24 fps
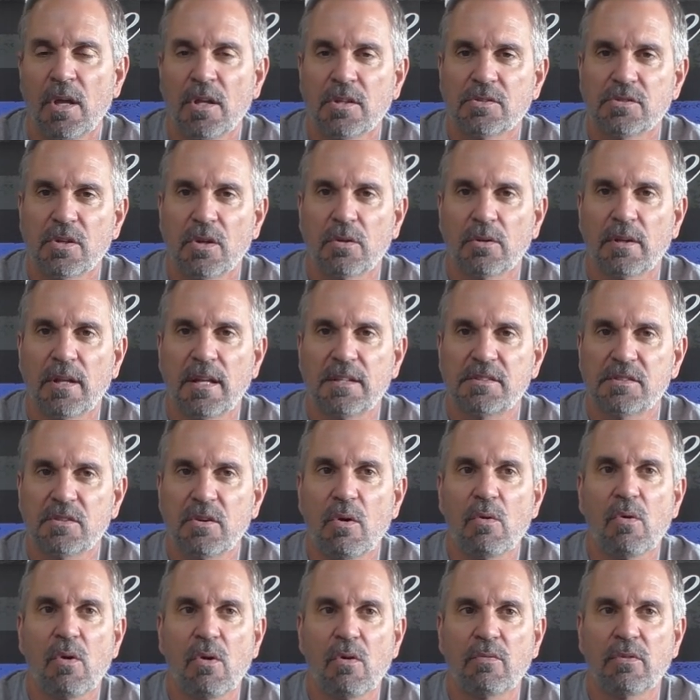So let's
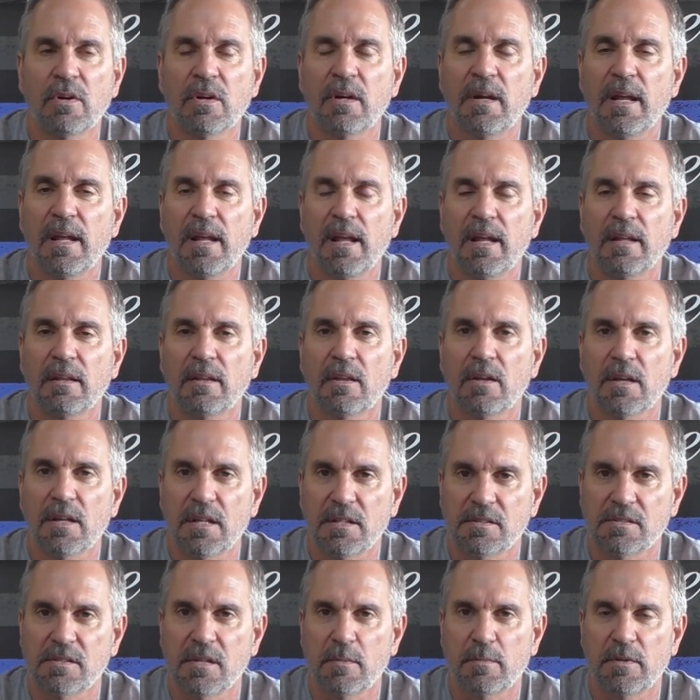go over and look
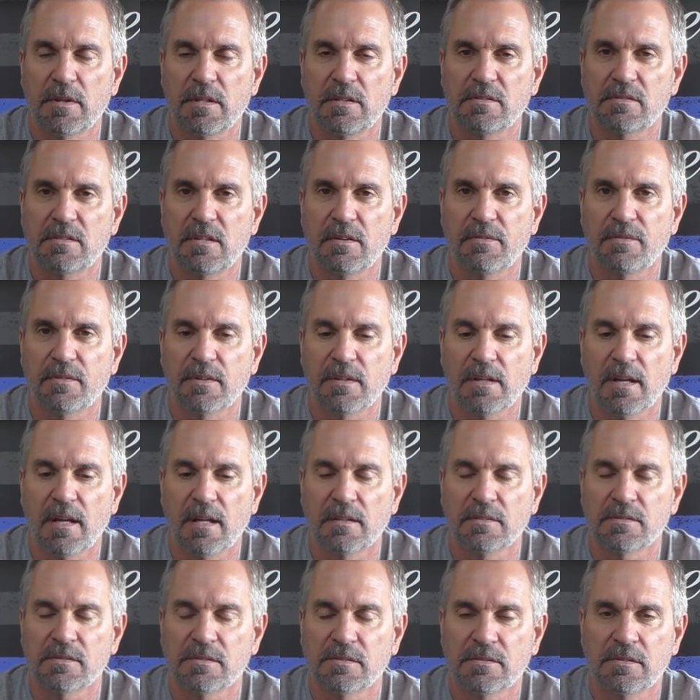at some of these different
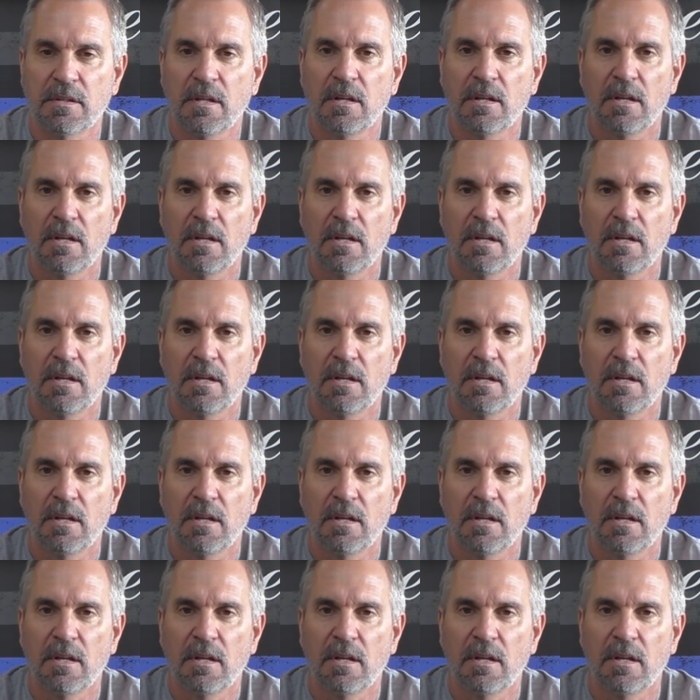guns.